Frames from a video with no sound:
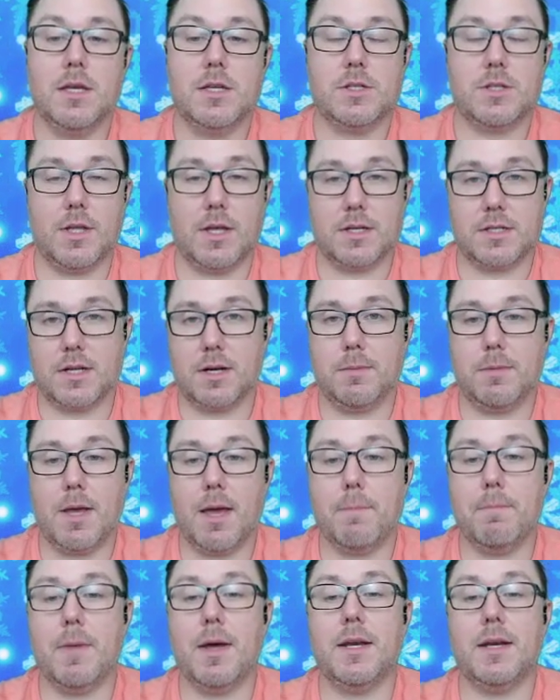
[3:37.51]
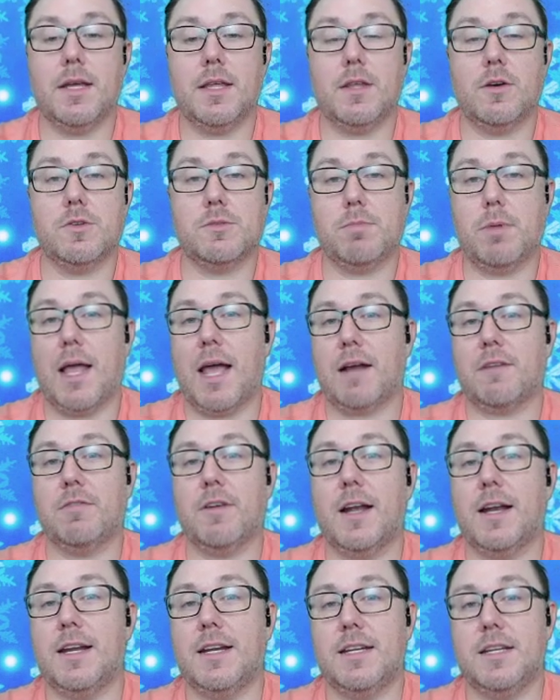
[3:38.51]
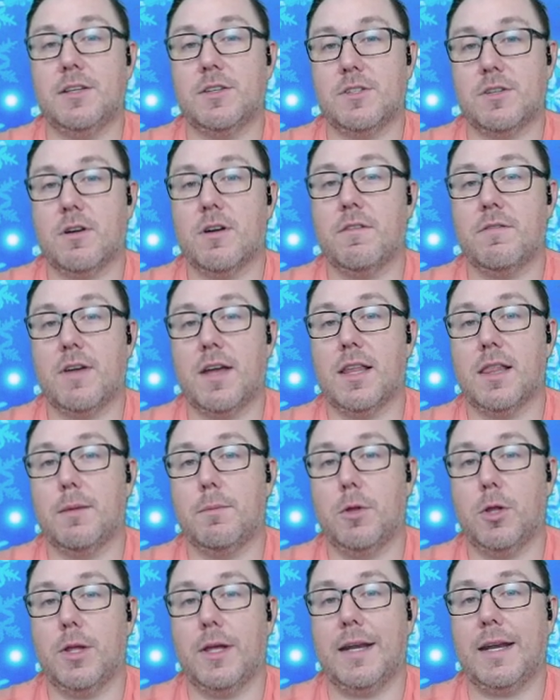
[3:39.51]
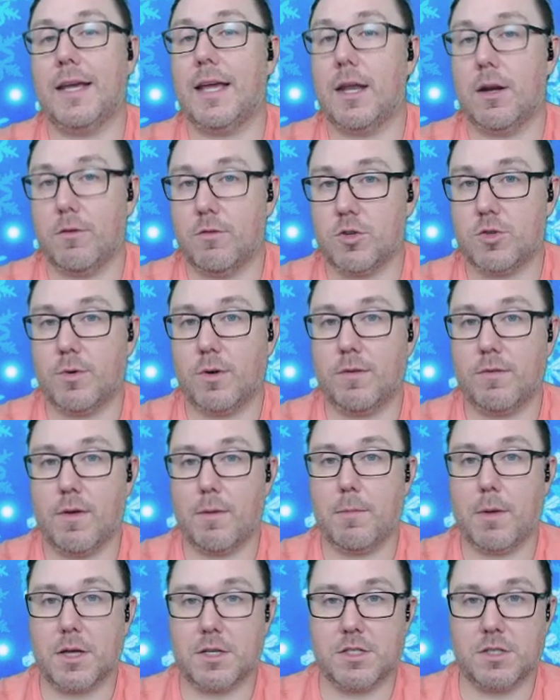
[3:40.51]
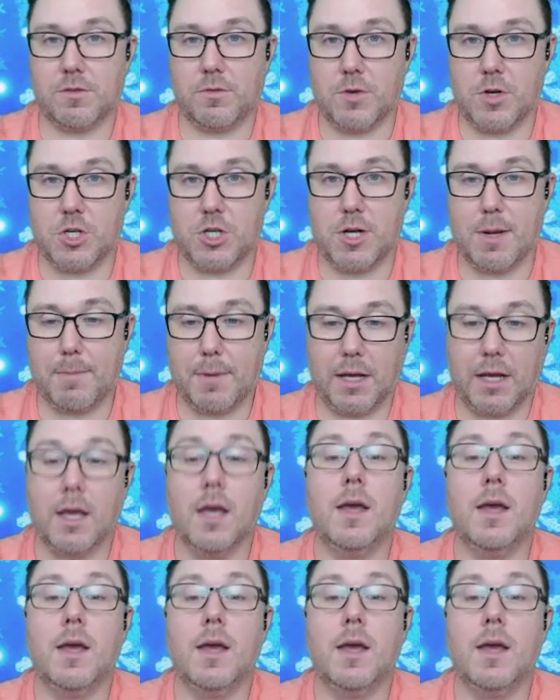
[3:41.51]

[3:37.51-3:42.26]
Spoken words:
So that's going to be on Monday. Those Black Friday deals are available. And again, over $25 is free shipping.